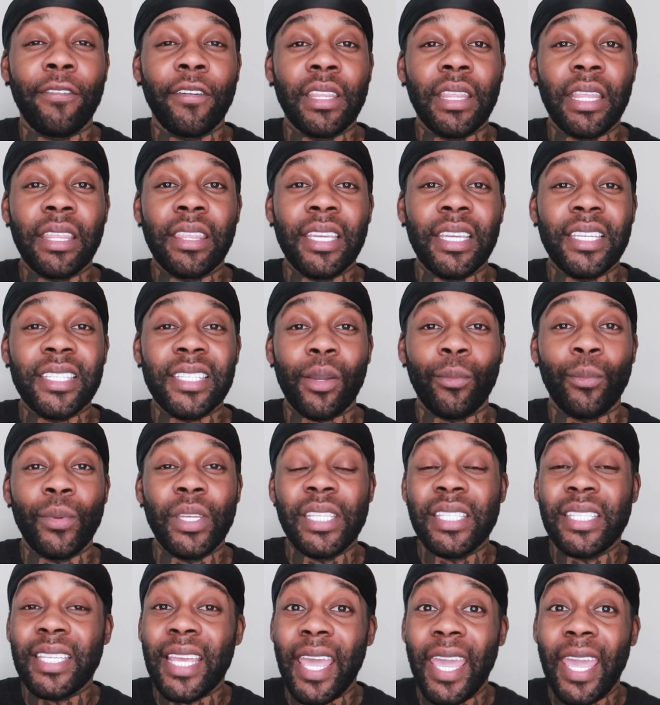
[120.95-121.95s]
for the things that we
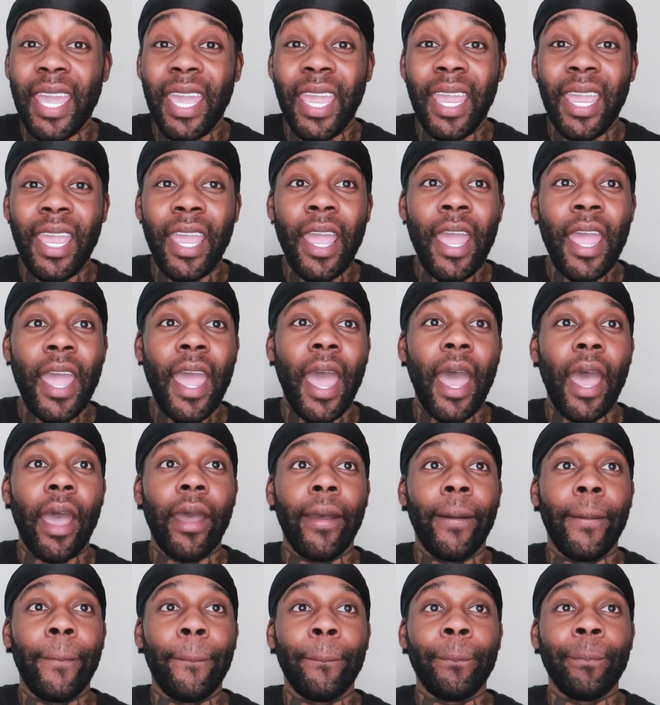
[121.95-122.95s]
say.
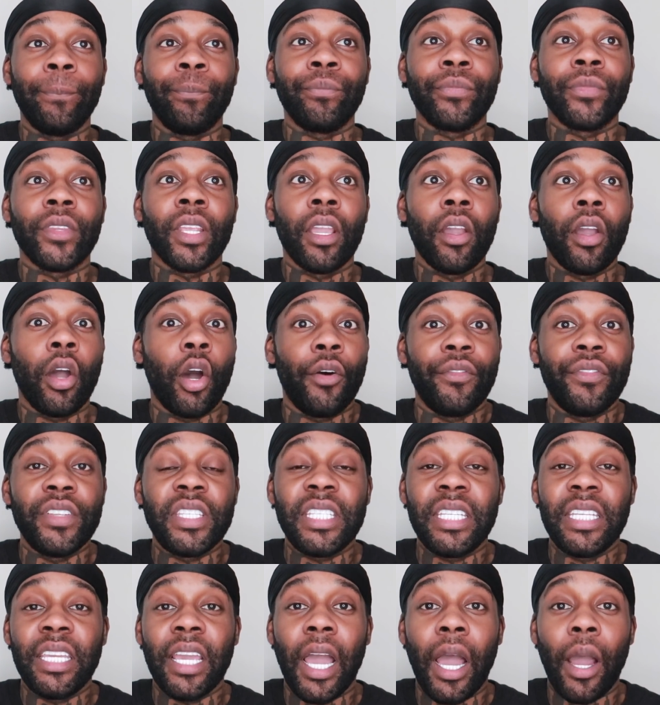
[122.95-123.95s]

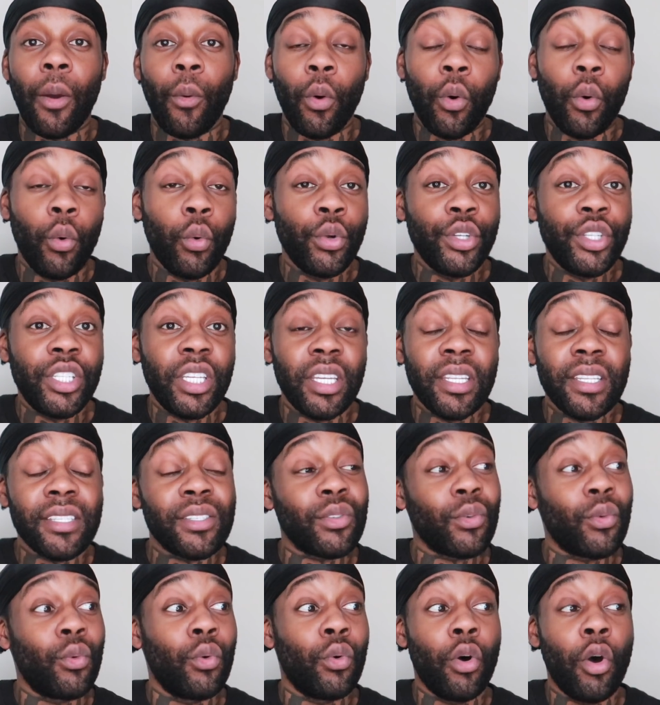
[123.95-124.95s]
Obviously, our
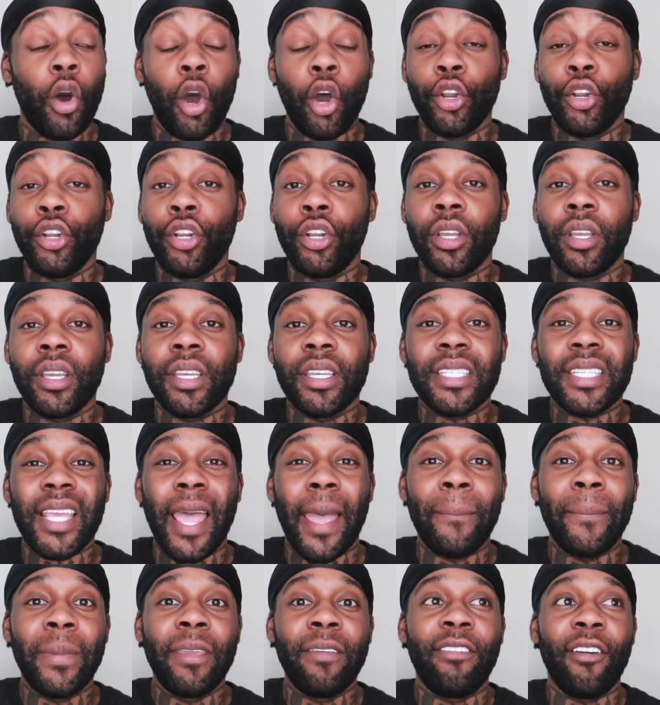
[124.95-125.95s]
audience or onlookers
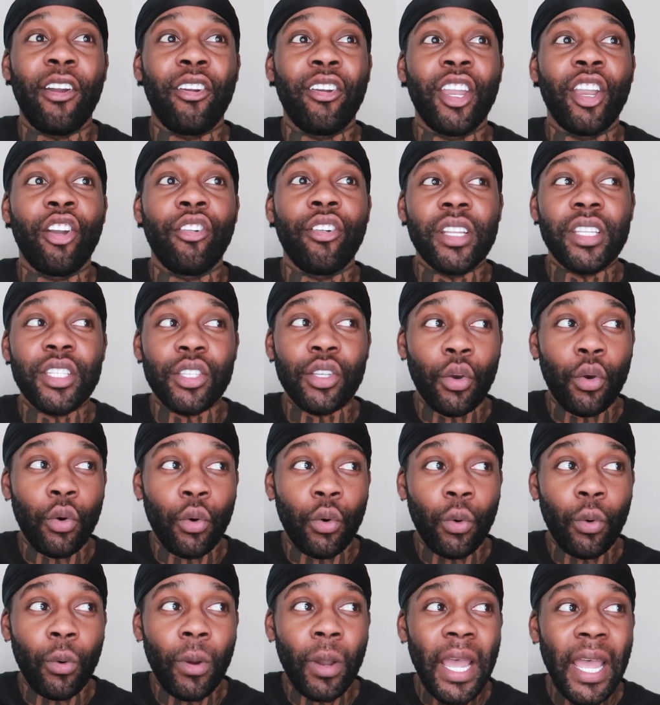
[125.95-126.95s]
can be very
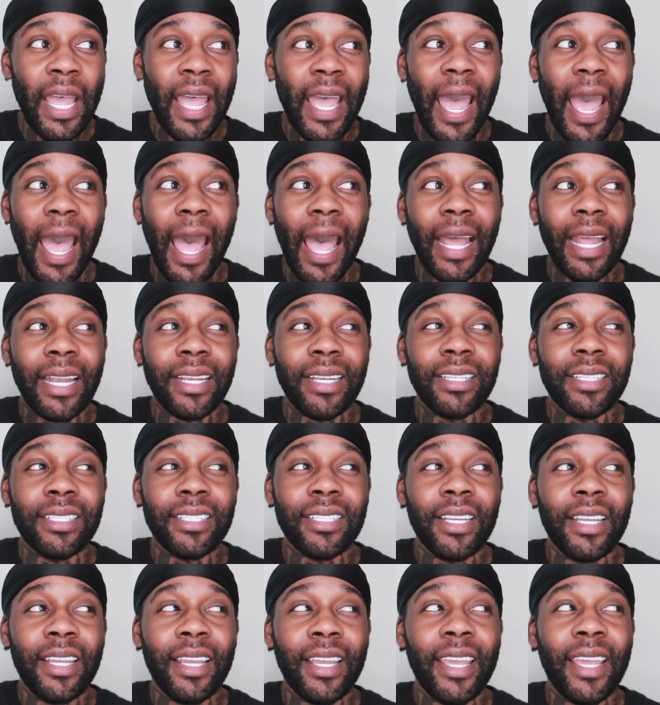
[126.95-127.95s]
critical, and
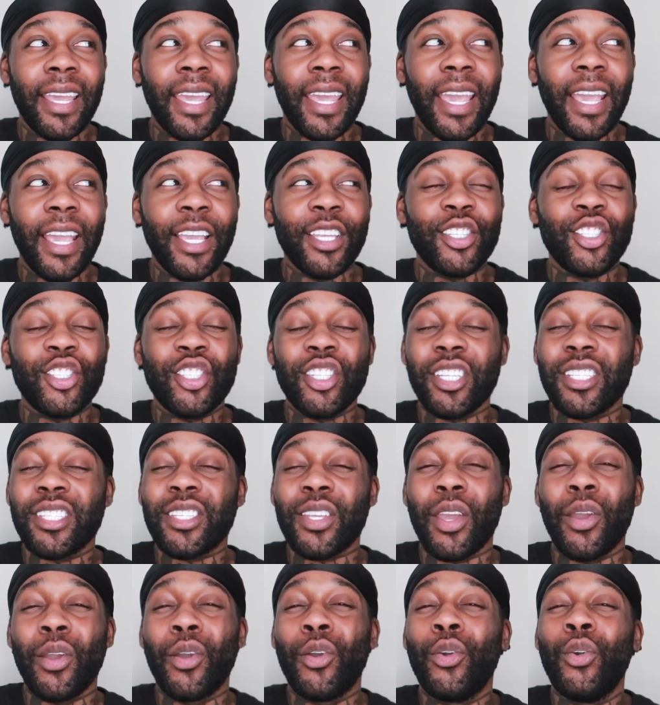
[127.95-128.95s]
it's just,
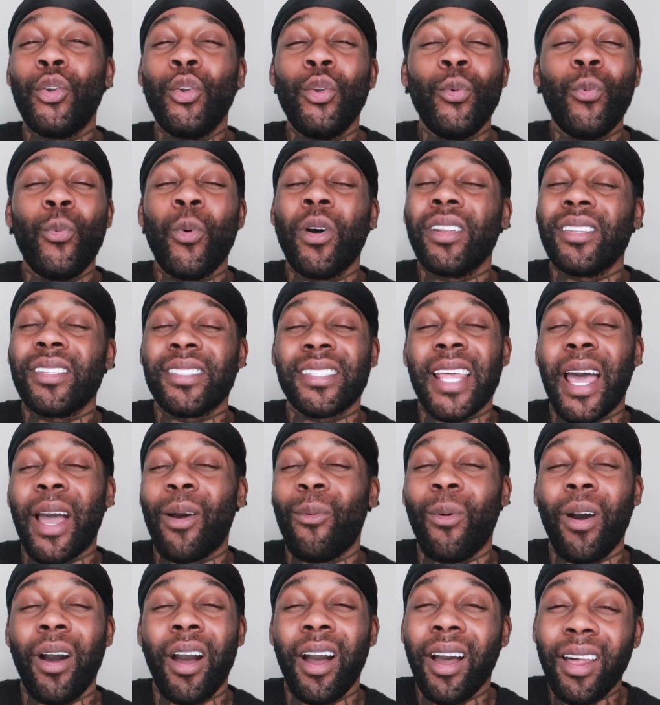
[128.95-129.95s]
who wants
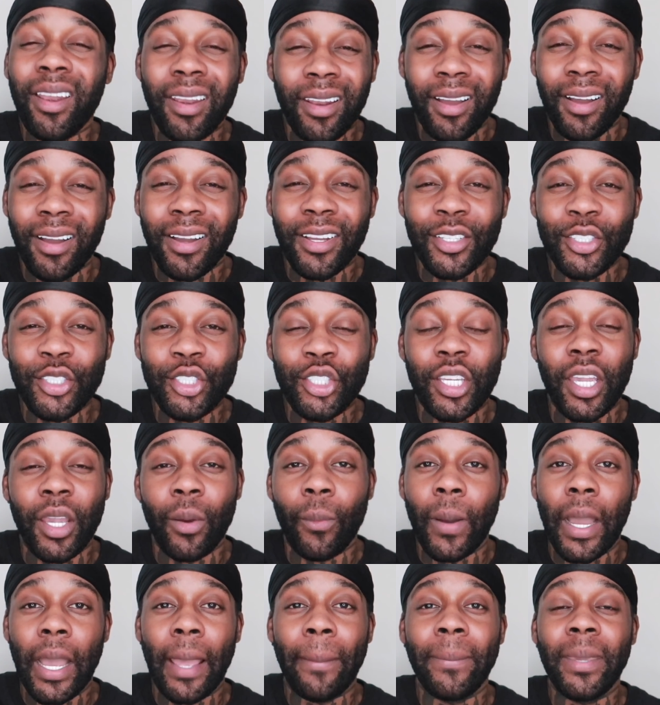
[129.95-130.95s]
that wahala? Do you
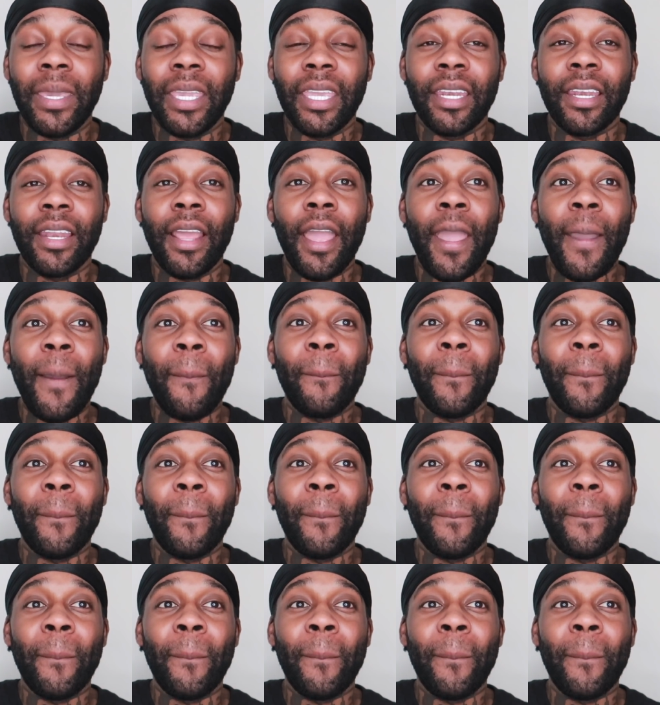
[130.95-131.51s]
get what I mean?